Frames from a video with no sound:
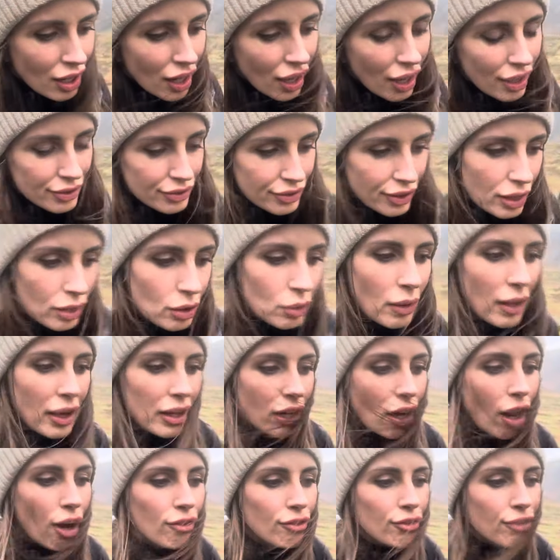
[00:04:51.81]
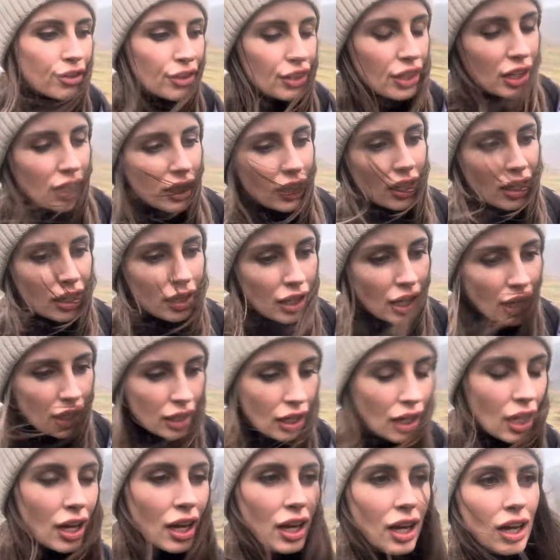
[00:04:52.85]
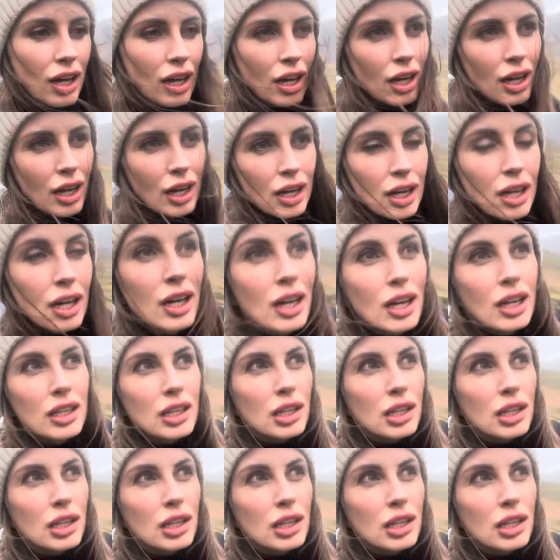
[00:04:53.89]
I felt quite confident and then